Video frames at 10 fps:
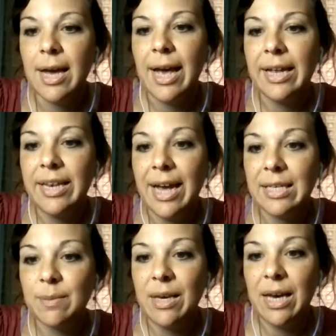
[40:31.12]
And
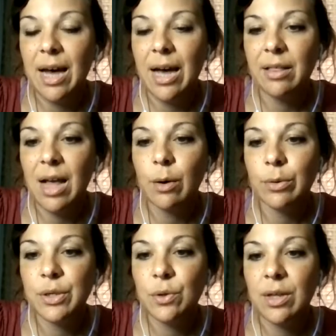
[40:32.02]
yes, Mia, I'll
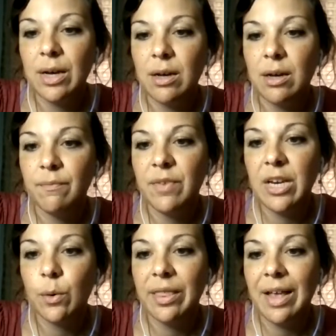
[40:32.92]
do the
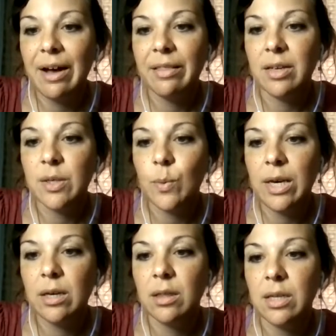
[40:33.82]
video on that this
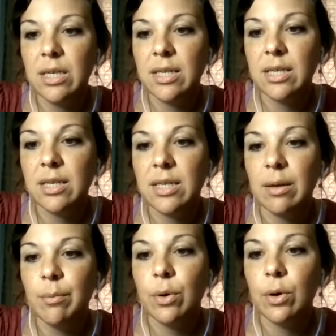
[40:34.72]
week, the distance
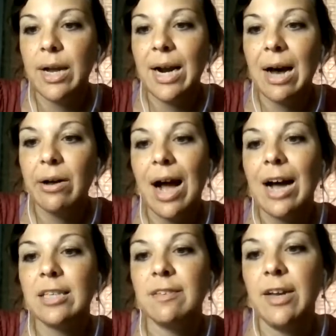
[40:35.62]
symbol and how to
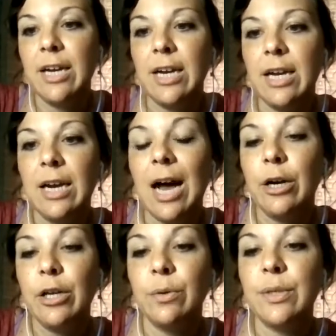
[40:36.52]
activate it and how
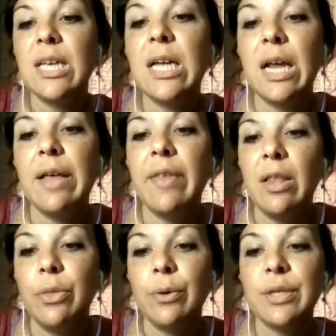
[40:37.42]
to use it. And
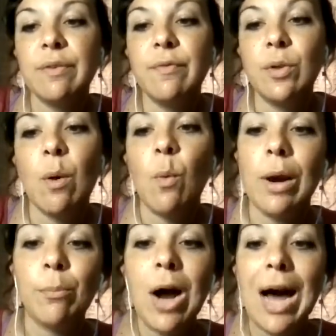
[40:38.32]
then those of you that want to
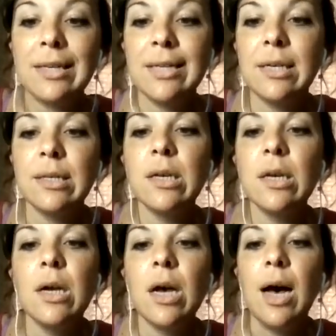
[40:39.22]
practice,
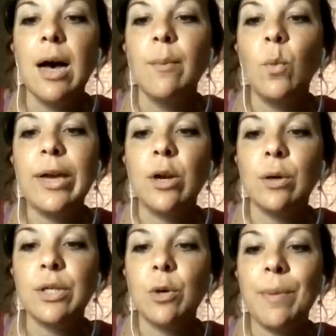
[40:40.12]
we can
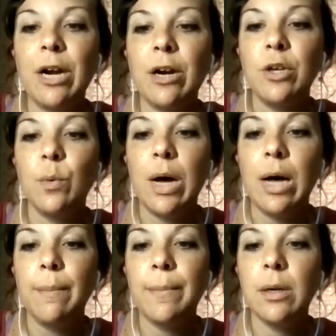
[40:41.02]
also pair you
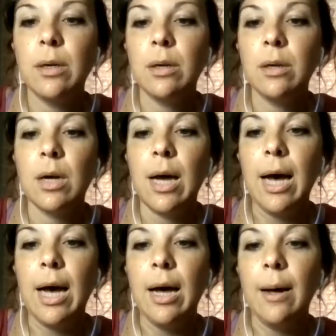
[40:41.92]
up
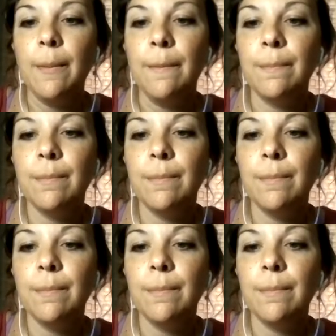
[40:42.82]
to